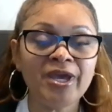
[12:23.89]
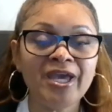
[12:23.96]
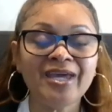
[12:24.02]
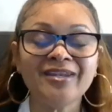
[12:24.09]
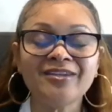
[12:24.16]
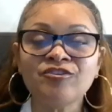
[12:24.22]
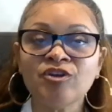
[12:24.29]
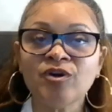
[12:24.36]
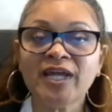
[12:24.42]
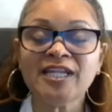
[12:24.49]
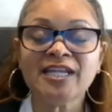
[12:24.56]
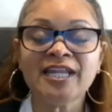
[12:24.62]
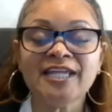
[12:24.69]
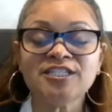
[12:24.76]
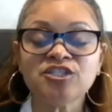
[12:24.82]
And
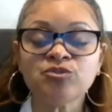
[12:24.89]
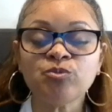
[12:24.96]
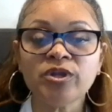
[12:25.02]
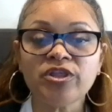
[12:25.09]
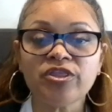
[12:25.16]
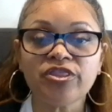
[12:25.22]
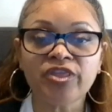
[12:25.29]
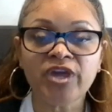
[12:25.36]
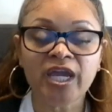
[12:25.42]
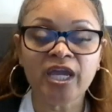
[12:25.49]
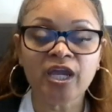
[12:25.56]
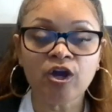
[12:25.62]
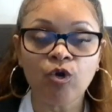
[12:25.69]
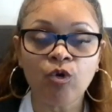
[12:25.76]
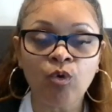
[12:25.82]
I just want to
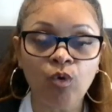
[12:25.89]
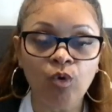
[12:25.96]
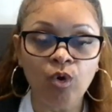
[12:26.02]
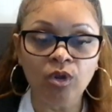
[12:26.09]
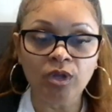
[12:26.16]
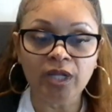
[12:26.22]
thank